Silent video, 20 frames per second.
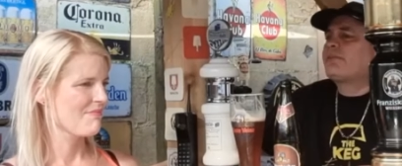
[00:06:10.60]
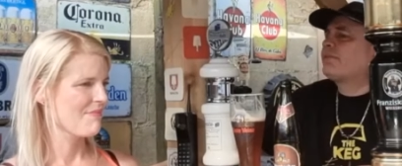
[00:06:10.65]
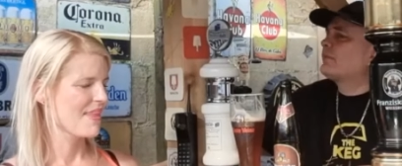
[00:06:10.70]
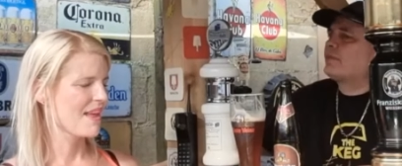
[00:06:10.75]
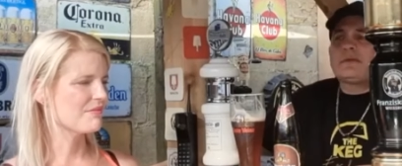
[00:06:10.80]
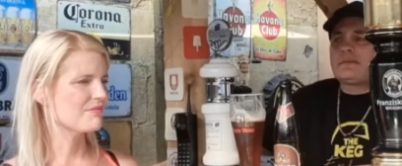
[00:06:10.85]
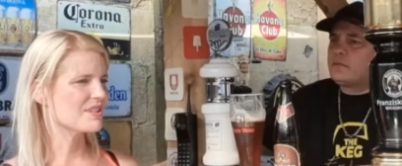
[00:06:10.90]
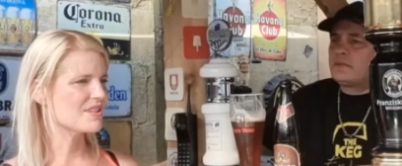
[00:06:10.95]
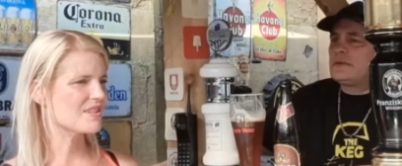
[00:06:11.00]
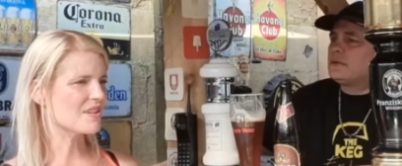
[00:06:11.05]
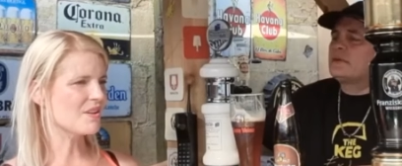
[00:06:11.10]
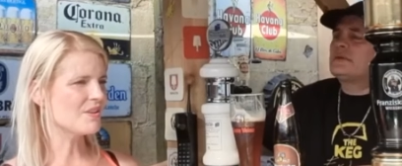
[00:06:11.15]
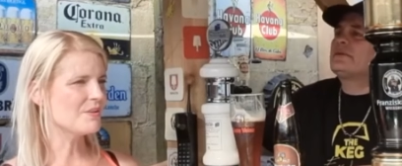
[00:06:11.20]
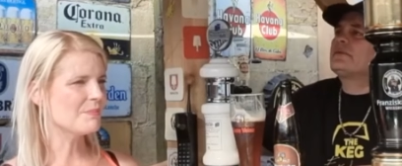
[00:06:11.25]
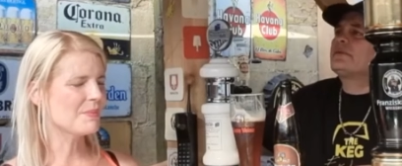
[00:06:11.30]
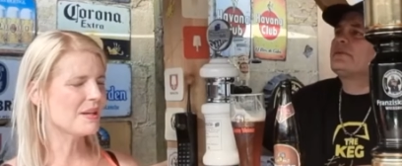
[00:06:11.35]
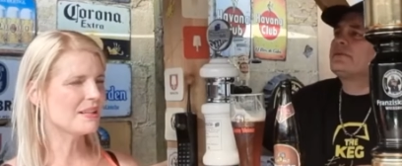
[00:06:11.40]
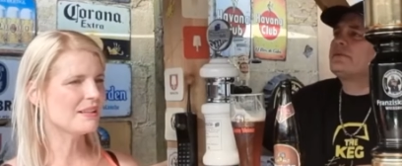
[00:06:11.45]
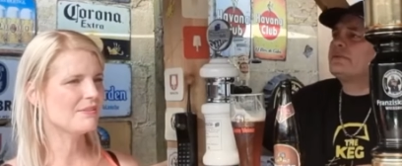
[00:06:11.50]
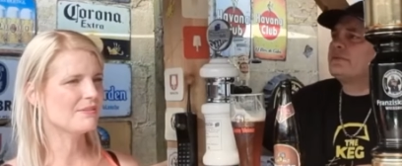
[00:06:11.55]
Speaker 1: There were so
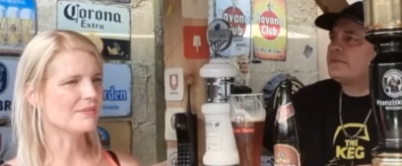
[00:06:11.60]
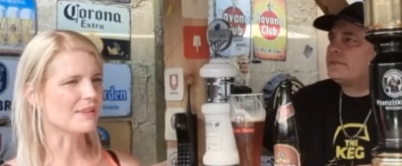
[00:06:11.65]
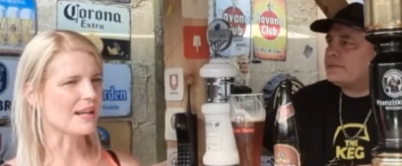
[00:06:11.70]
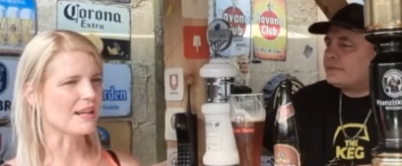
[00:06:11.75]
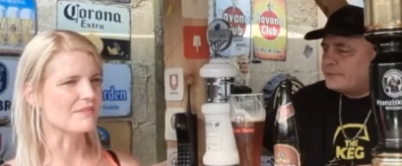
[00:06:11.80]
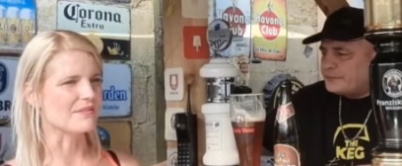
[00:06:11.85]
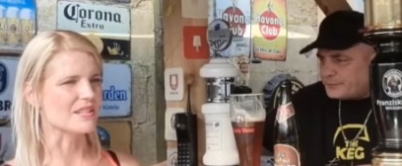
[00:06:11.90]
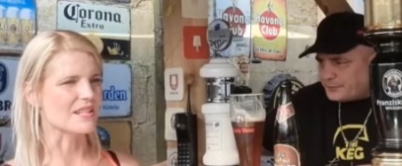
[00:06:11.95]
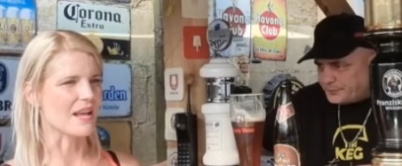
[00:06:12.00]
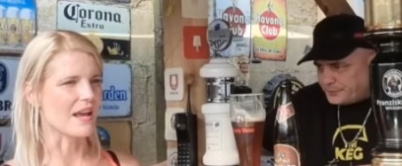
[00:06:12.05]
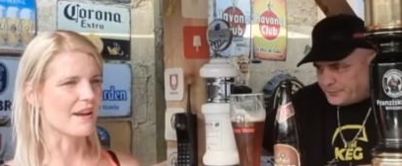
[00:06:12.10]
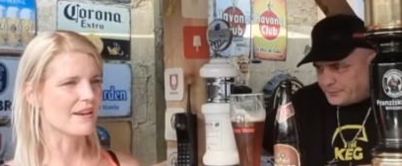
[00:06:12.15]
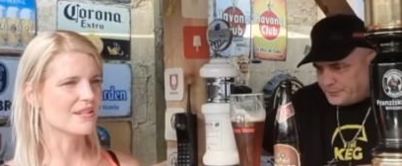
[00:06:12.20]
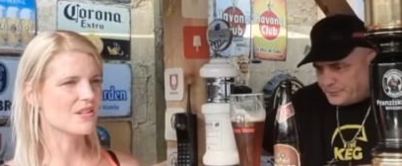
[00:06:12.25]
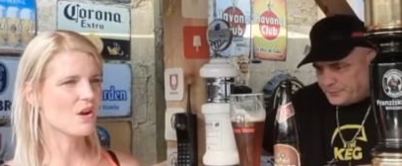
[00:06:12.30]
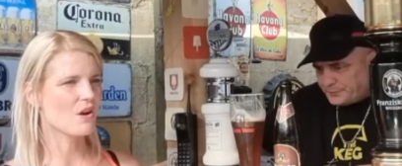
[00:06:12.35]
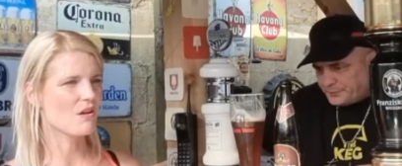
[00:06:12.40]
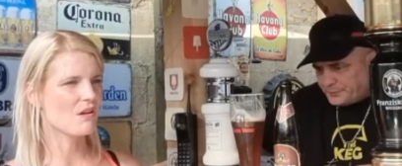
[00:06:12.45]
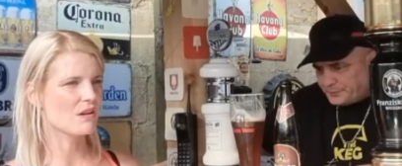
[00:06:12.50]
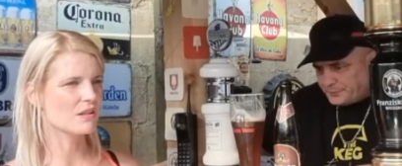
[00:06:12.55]
many flavours there, it's
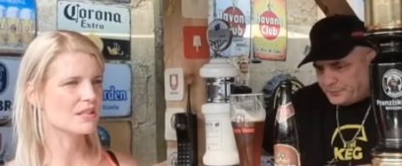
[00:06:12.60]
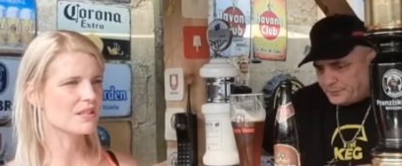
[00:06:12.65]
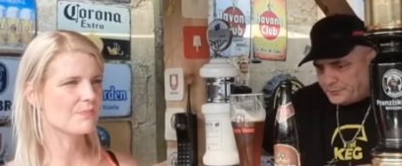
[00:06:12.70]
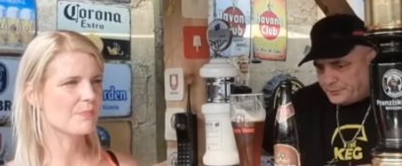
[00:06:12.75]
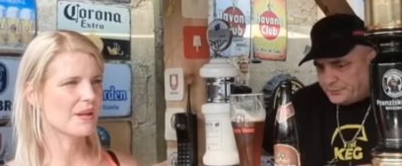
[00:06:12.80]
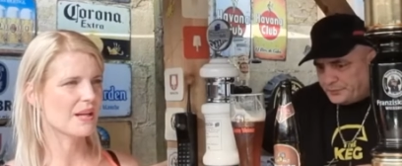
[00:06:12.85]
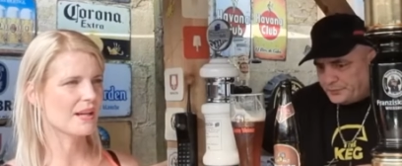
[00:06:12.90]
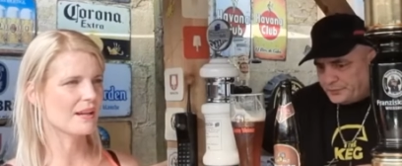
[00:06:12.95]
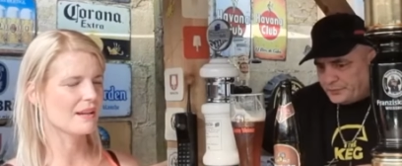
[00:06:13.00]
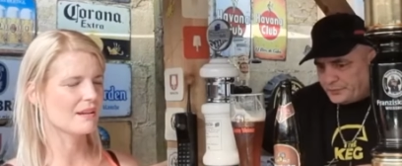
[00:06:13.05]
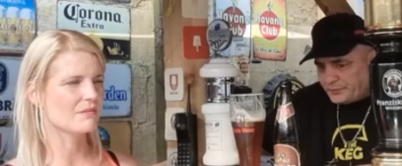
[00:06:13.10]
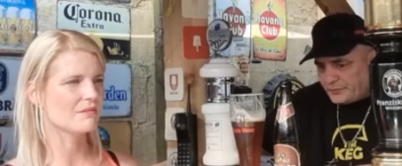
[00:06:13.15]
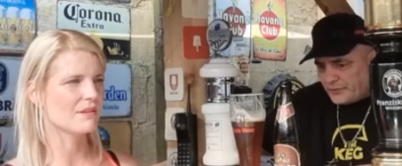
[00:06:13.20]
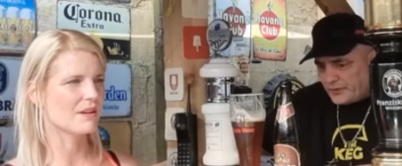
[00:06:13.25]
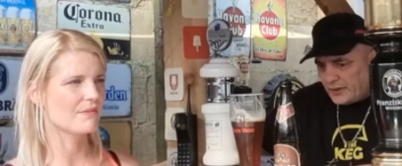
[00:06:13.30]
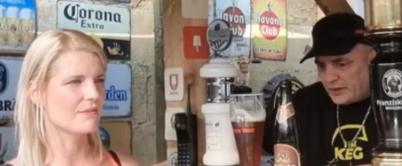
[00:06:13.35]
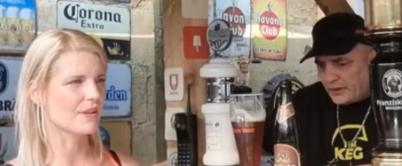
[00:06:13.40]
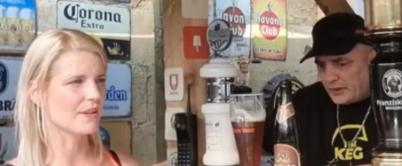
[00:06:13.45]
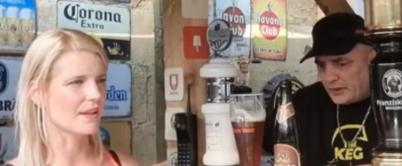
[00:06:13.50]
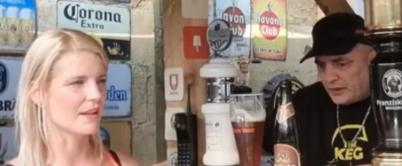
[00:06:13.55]
hard to pick out
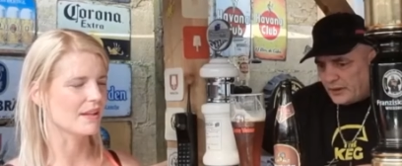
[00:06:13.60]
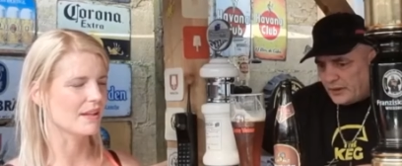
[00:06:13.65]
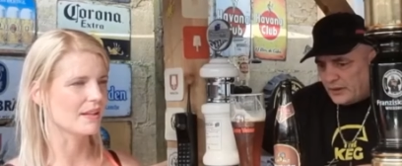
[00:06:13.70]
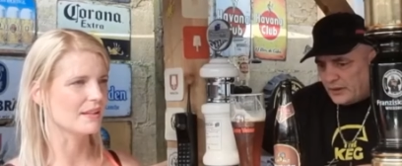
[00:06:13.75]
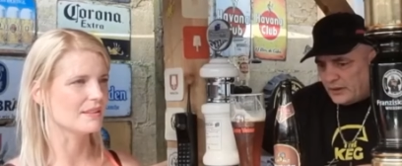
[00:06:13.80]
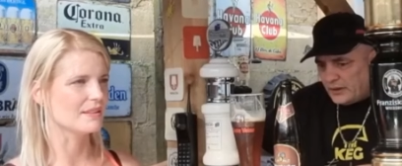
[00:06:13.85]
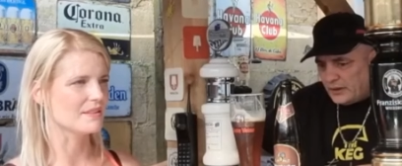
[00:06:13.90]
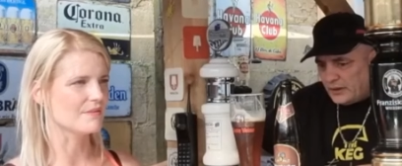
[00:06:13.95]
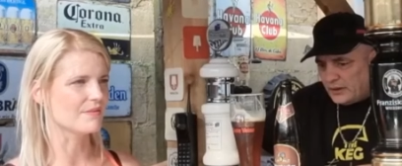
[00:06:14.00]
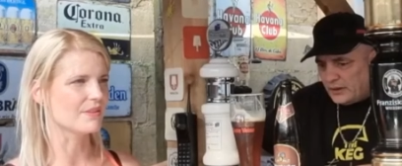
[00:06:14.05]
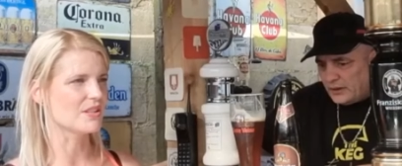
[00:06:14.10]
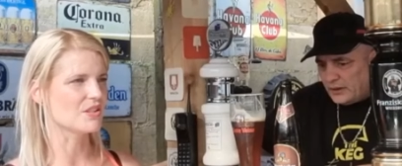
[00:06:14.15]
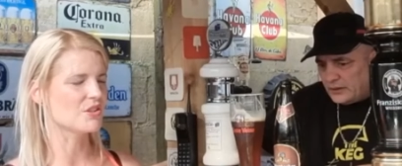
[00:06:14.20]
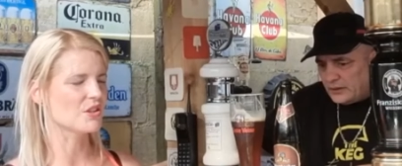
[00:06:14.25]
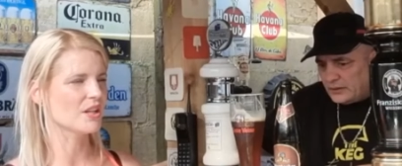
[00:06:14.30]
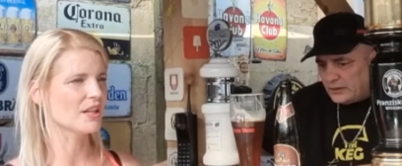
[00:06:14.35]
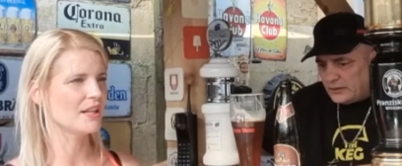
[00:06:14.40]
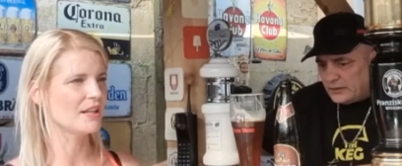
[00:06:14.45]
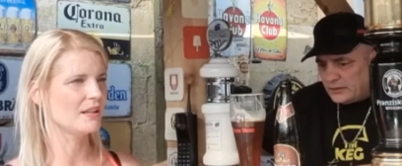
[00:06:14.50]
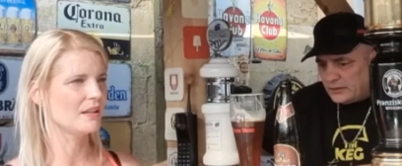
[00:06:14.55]
everything
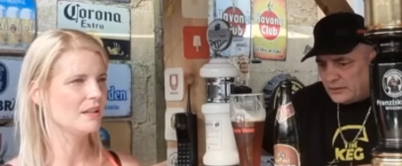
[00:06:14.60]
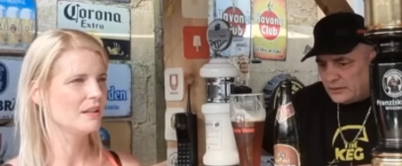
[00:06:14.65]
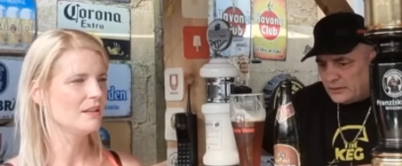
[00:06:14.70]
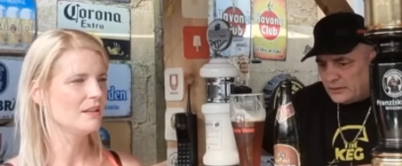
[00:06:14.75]
individually,